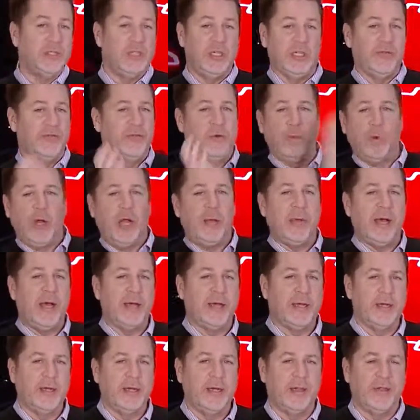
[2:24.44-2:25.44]
and even way
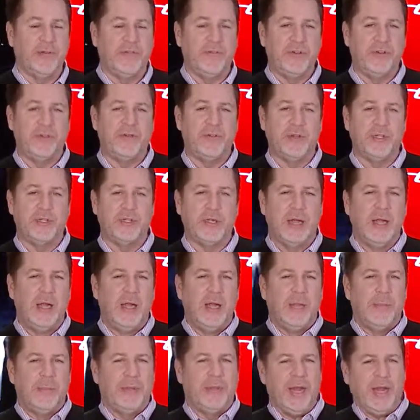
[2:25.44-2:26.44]
back into the 50s.
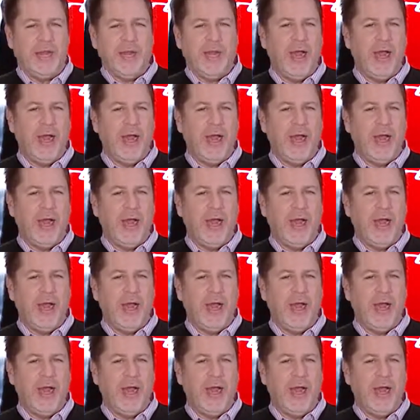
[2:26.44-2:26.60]
But that